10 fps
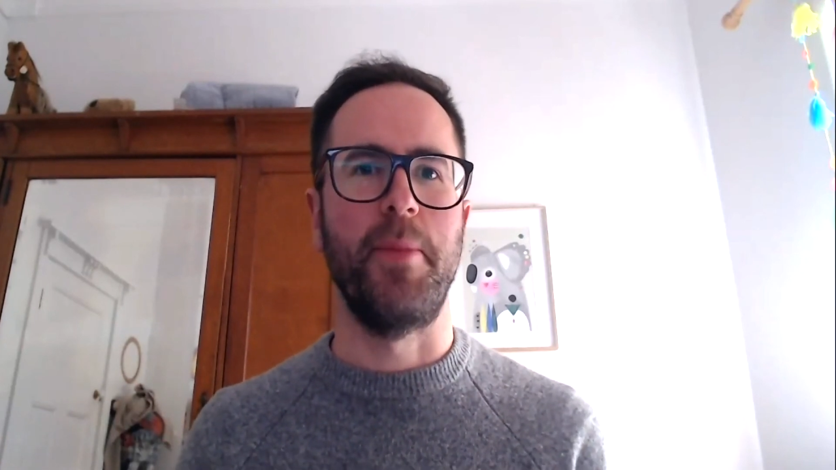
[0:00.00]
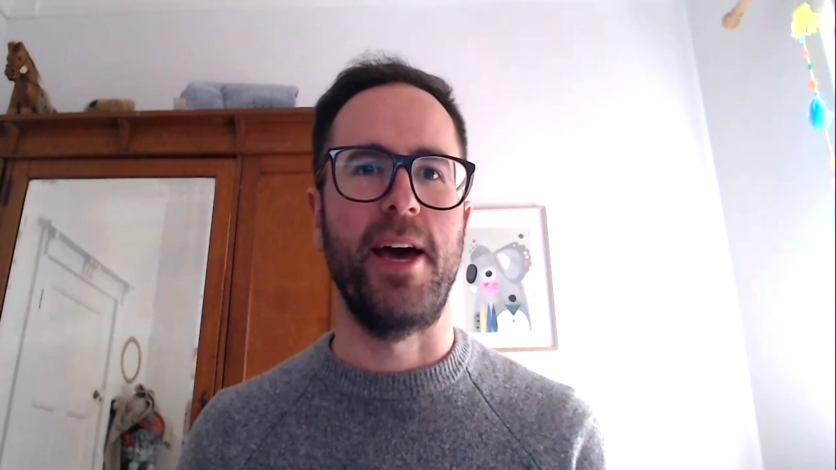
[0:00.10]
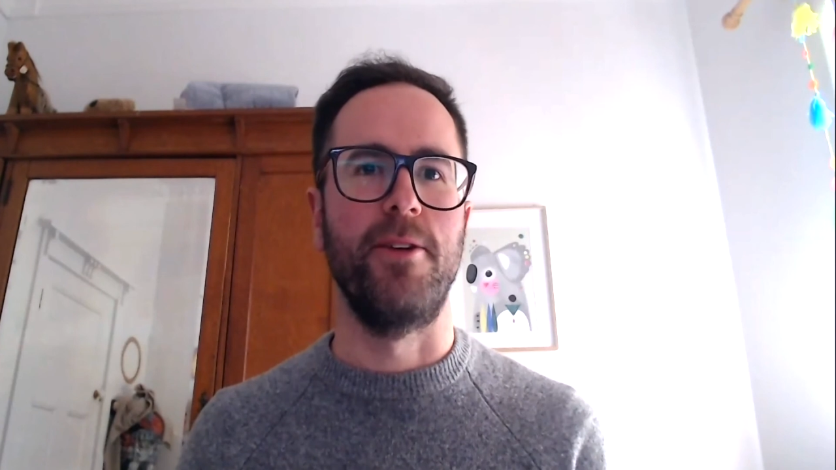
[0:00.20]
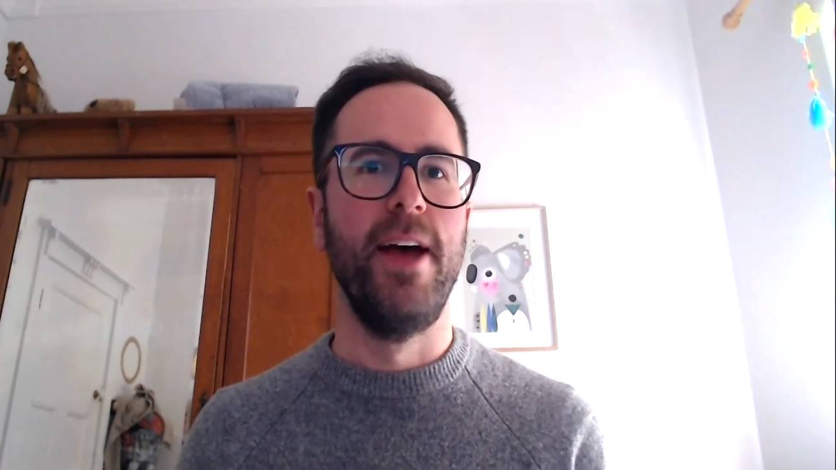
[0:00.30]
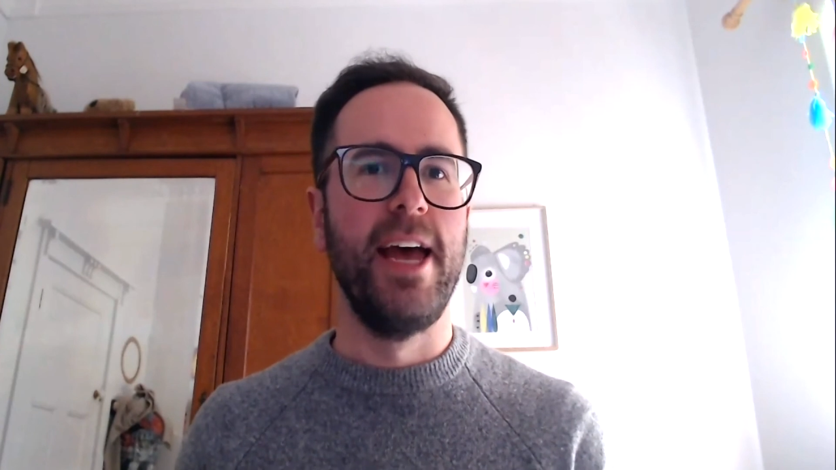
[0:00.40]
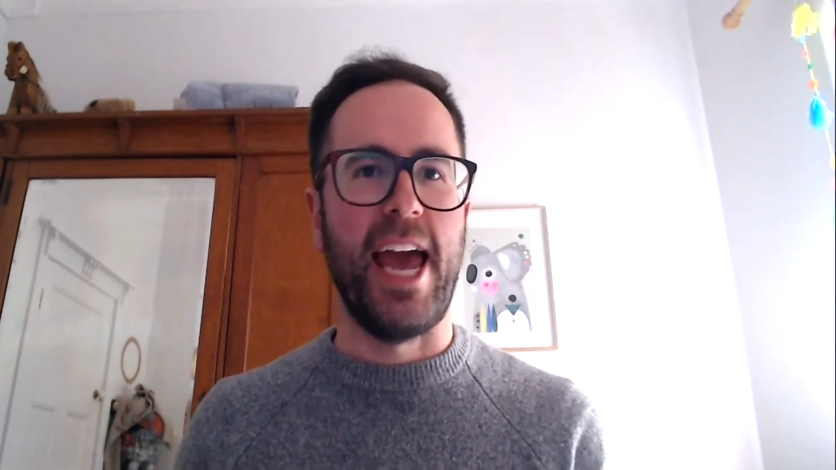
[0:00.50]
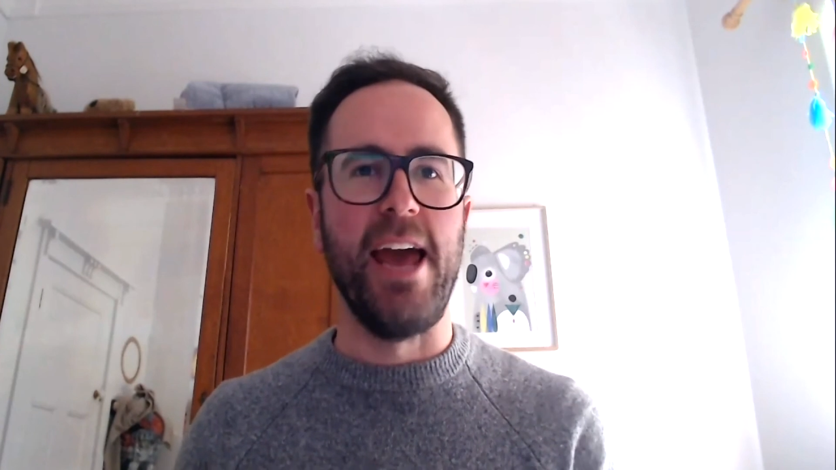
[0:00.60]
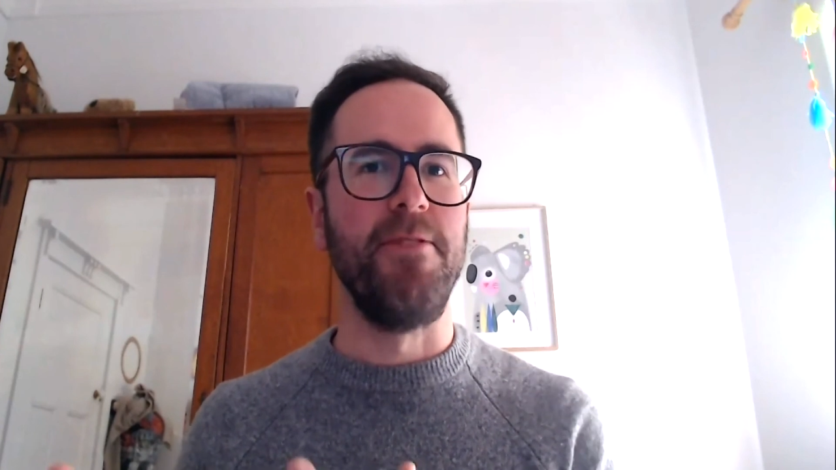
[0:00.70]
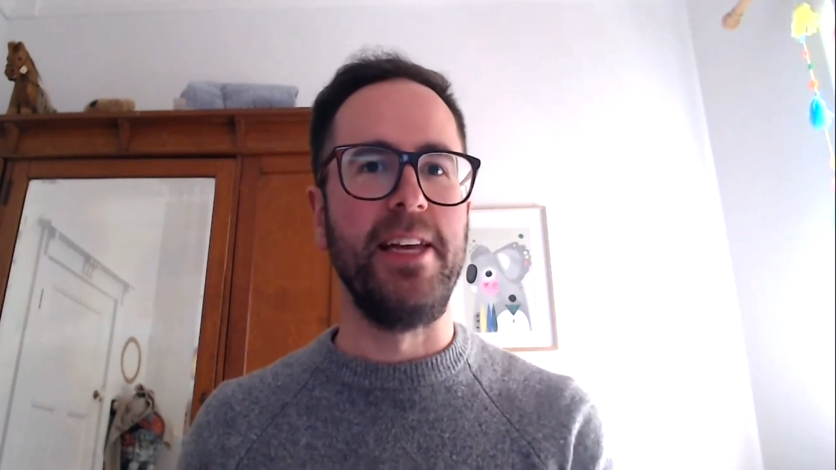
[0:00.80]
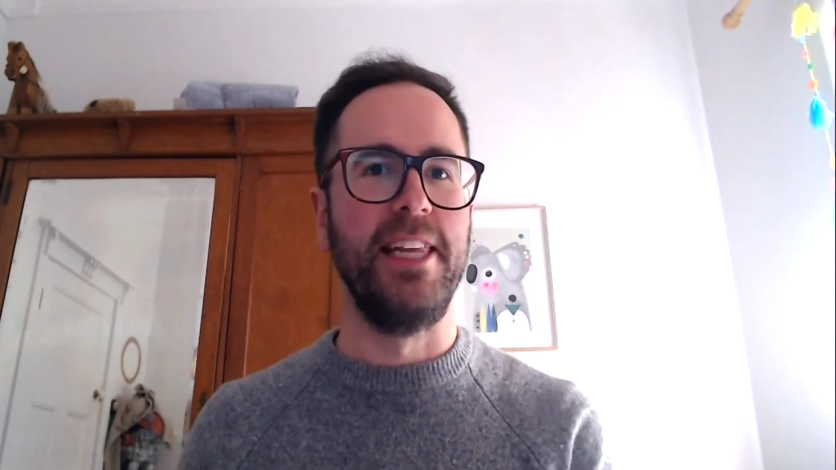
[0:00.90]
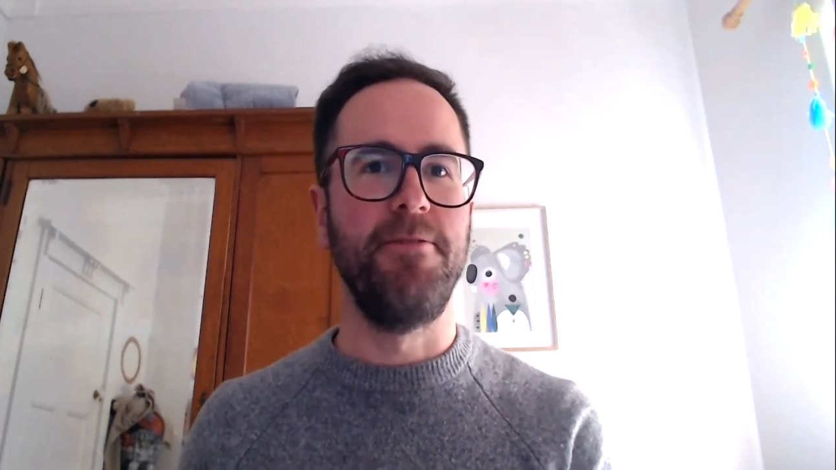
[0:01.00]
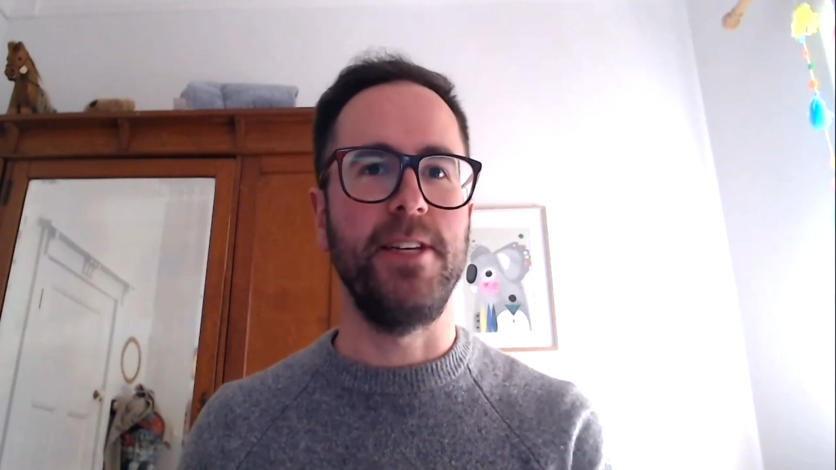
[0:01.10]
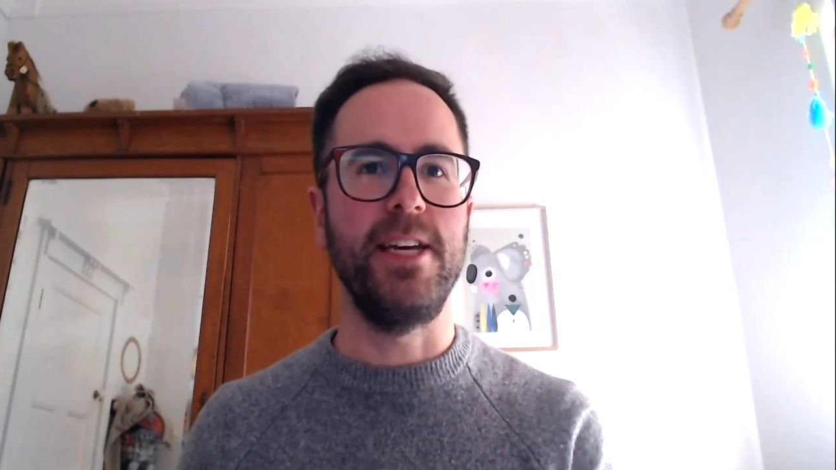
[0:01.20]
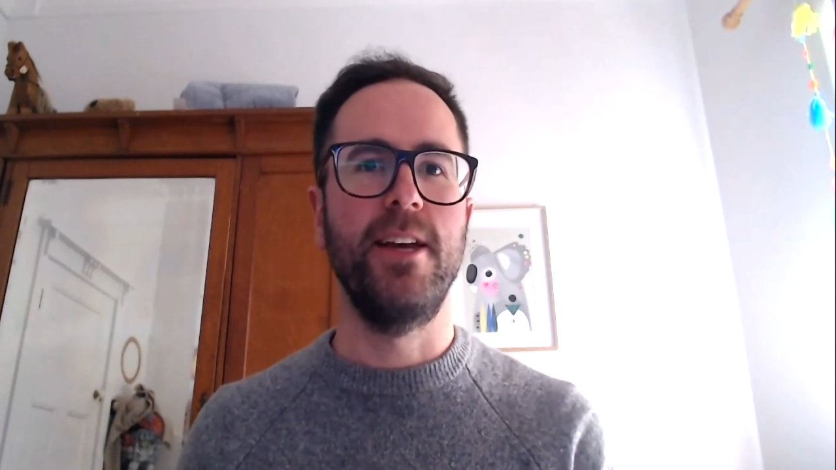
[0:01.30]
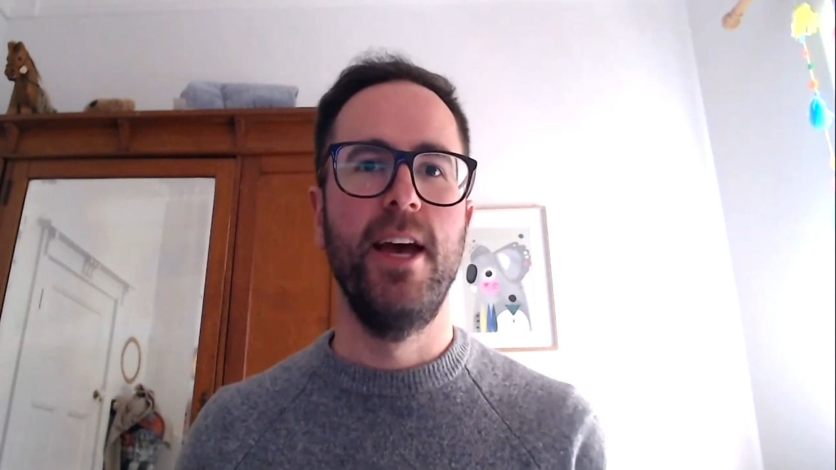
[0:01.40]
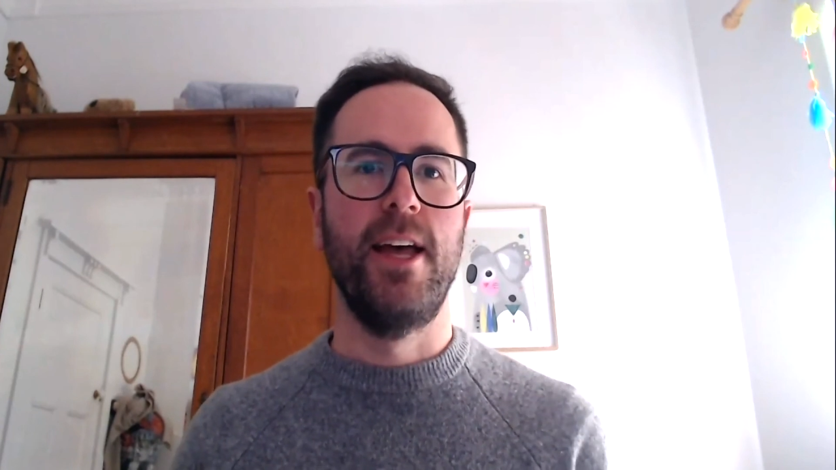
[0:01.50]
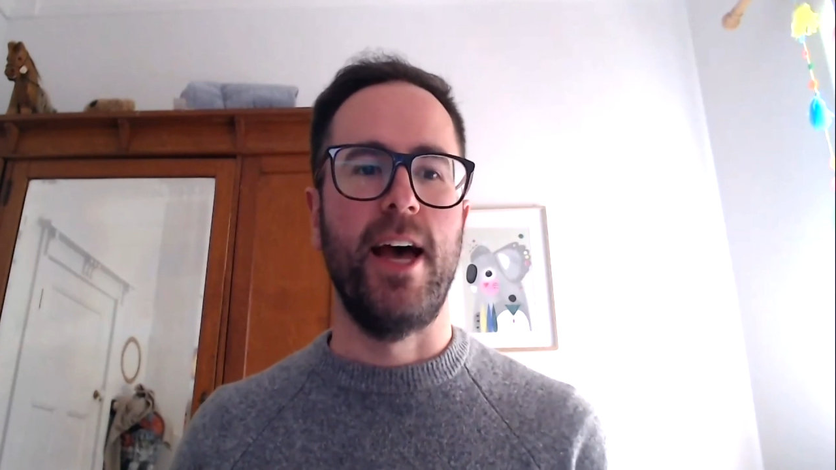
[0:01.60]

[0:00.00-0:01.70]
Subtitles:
amount of heavy lifting